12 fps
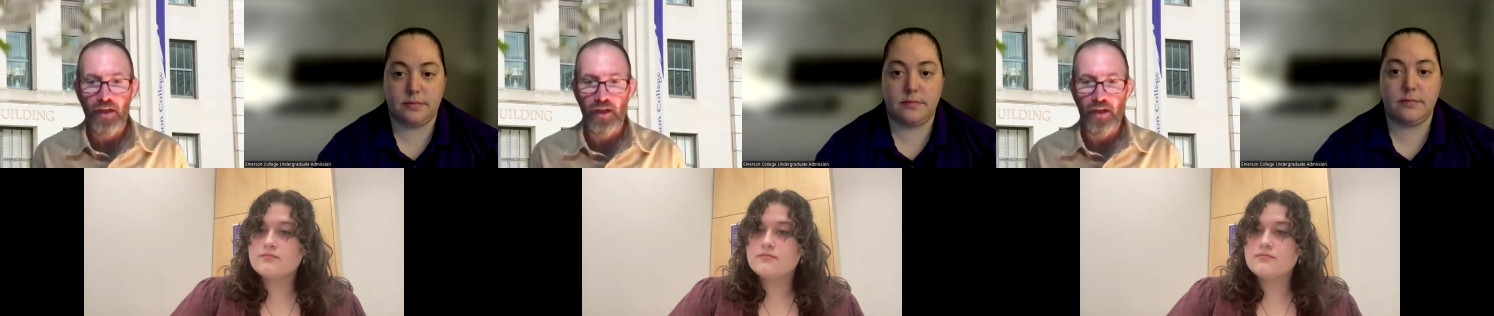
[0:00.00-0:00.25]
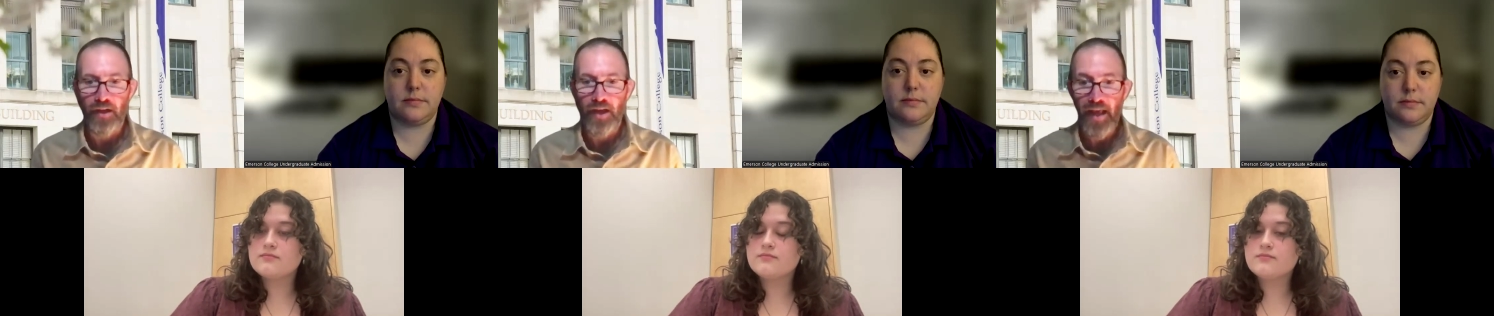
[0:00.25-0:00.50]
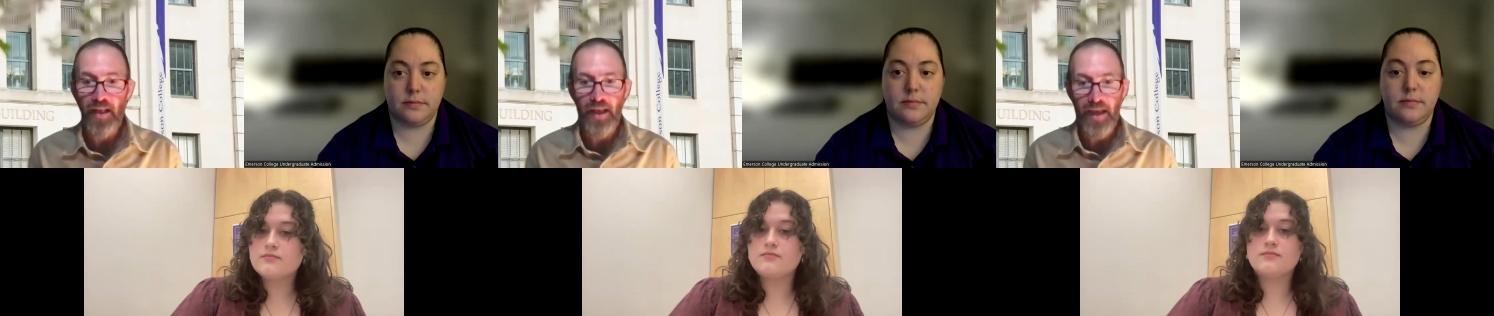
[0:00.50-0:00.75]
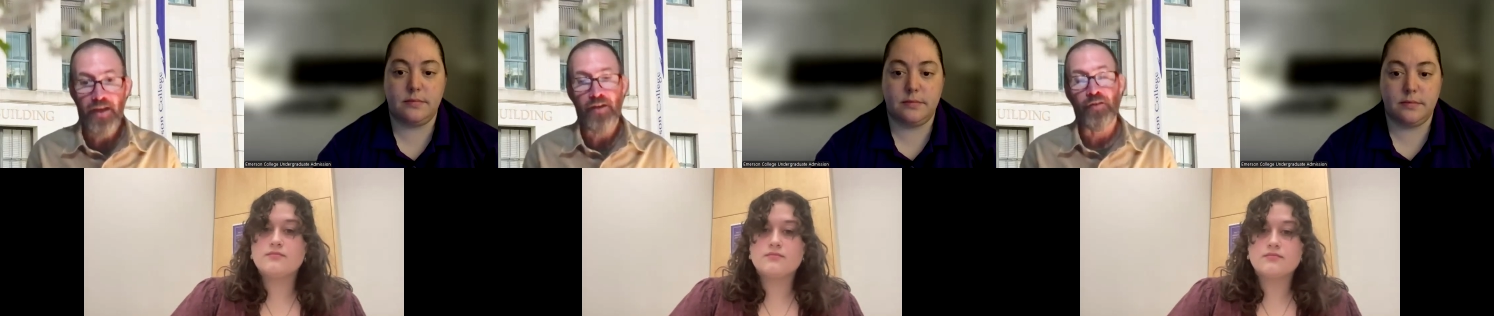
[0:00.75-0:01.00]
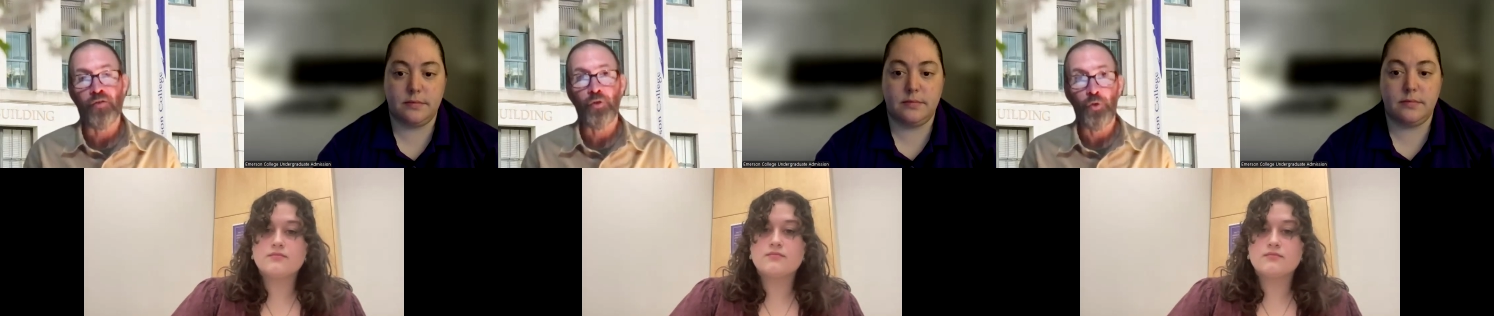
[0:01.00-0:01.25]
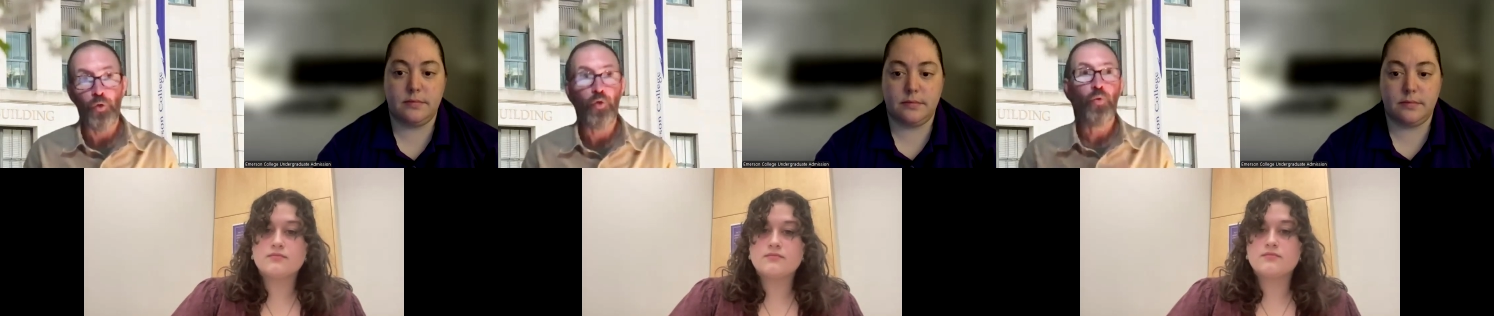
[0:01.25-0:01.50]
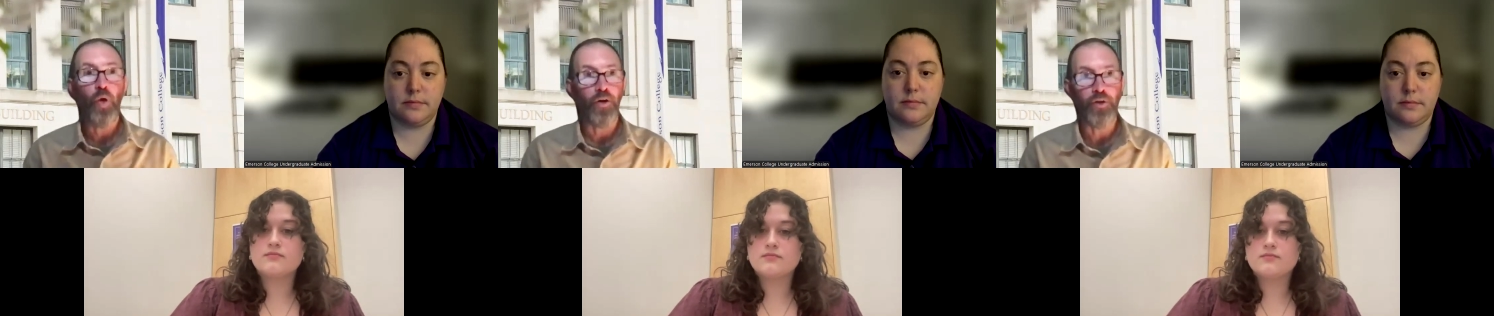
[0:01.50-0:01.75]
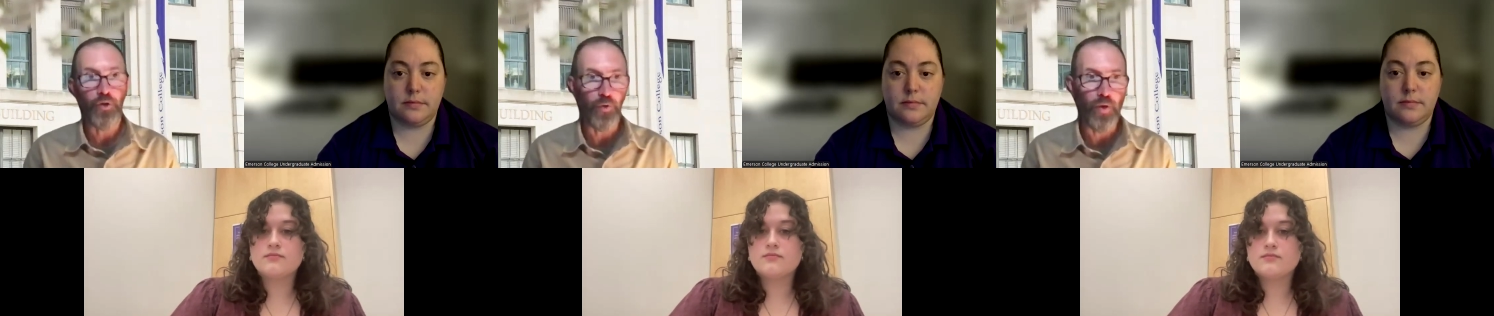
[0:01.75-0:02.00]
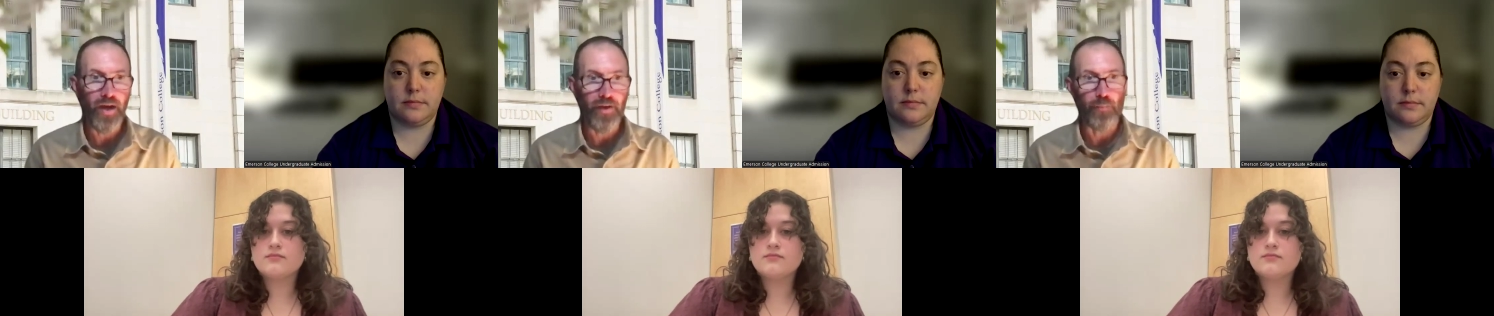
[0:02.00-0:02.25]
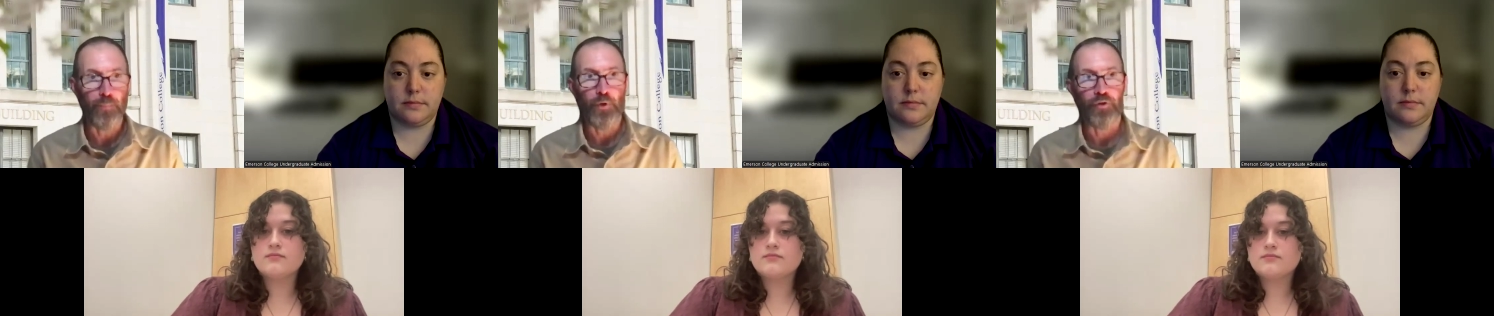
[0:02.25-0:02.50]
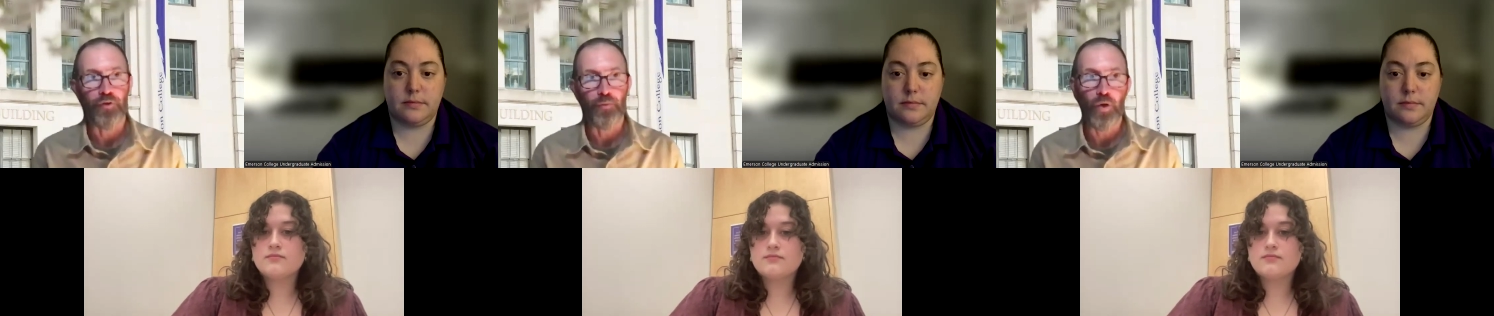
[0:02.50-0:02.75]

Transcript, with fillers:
Speaker 1: uh, and, and who are you as a person?